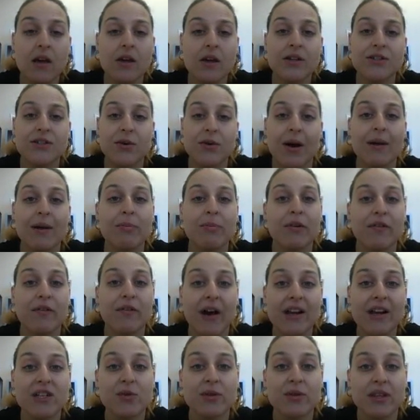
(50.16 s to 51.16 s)
So I
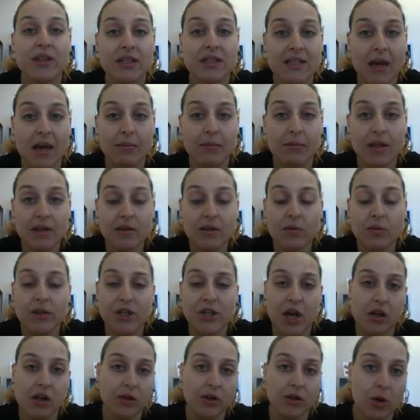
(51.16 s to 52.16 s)
provide you with a template,
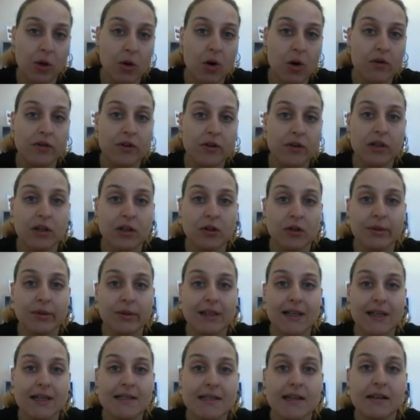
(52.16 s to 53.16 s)
which I'll go over a little bit
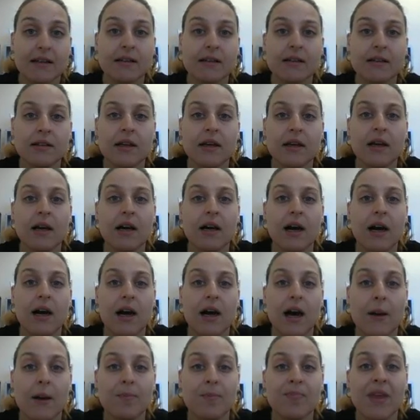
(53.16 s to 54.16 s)
later.
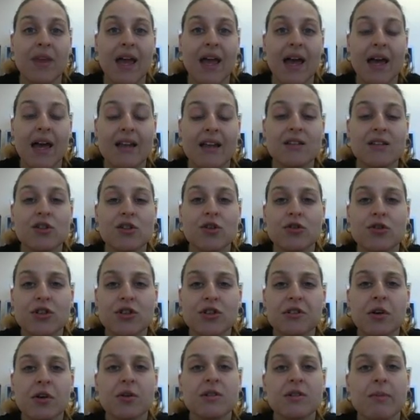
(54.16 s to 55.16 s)
And you're
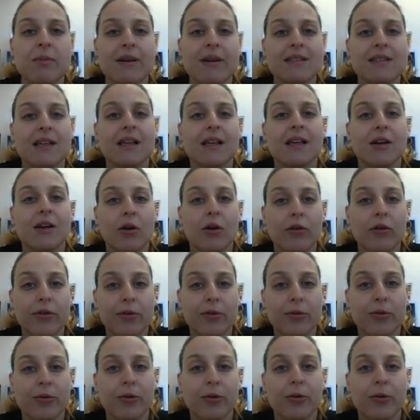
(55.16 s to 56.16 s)
just going to basically go
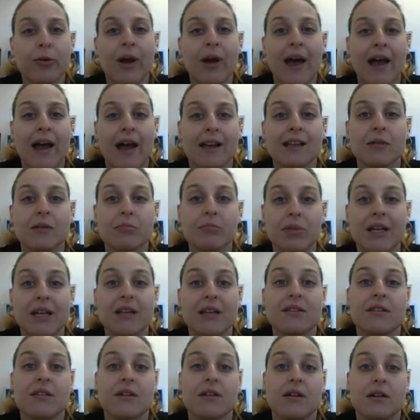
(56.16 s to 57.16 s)
through and
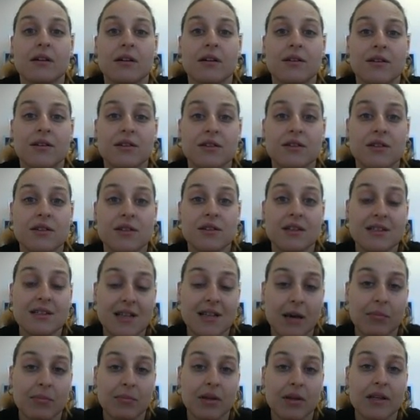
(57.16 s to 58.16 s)
complete the
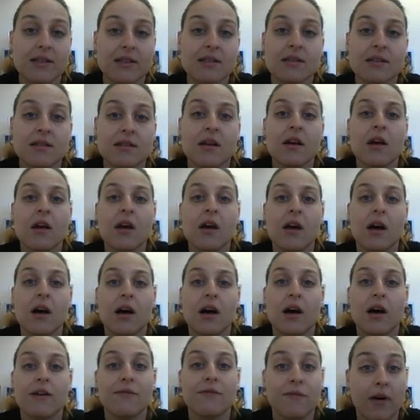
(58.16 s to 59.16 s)
template
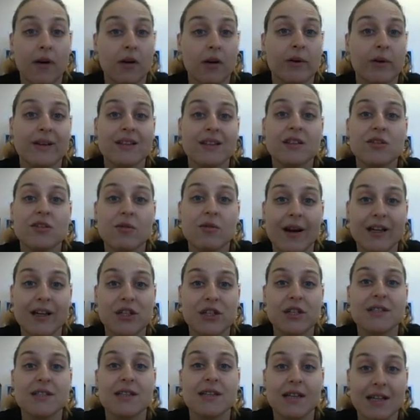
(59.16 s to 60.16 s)
following the
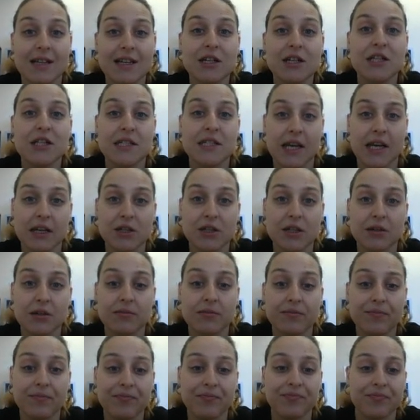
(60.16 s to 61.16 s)
directions in each section.
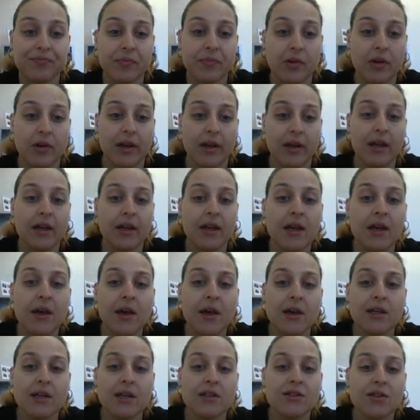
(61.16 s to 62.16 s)
Okay,
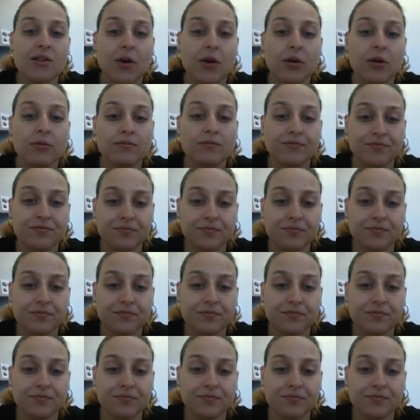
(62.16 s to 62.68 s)
so